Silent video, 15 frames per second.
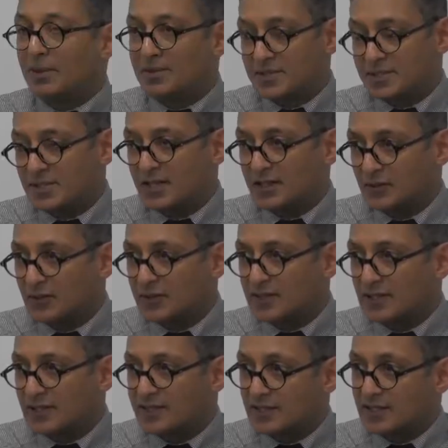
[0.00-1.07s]
up as a
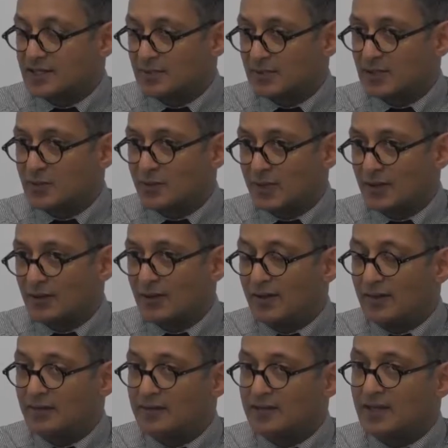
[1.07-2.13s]
diagnostic assessment as well.
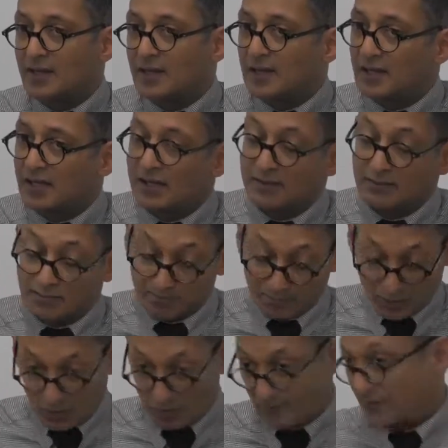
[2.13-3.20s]
And
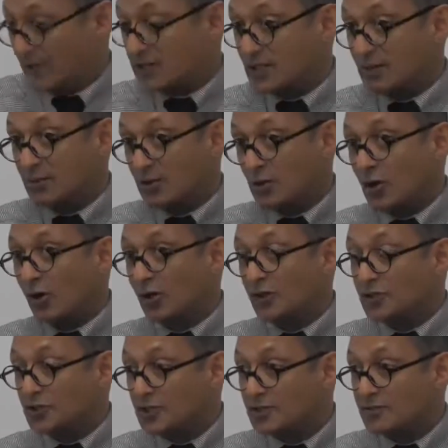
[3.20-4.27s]
for example, in
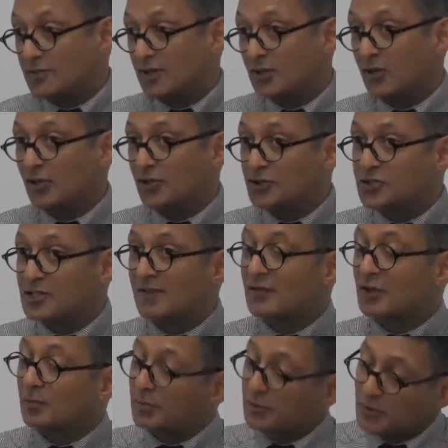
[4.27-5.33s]
colleges, many colleges have a
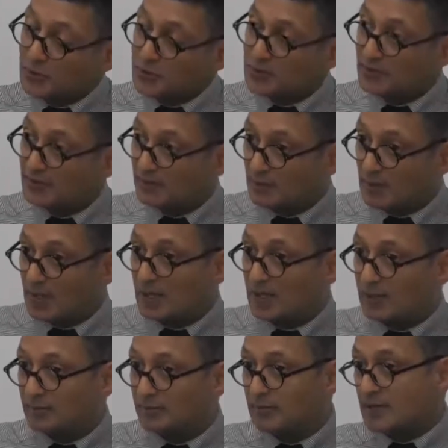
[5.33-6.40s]
computer
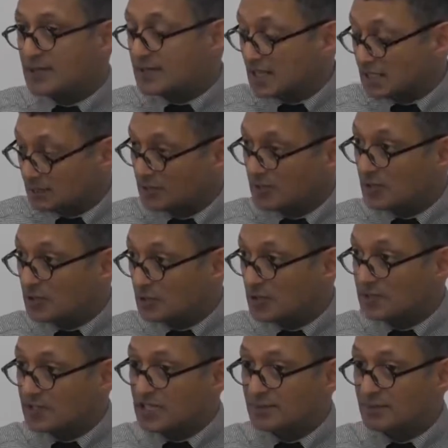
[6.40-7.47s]
assessment, initial
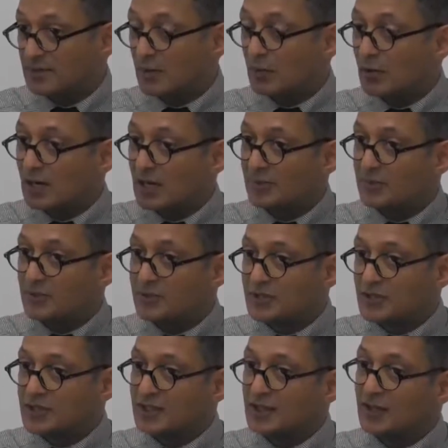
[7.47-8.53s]
assessment, and what happens
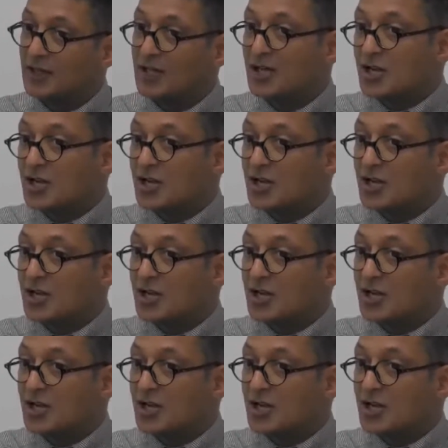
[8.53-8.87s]
is that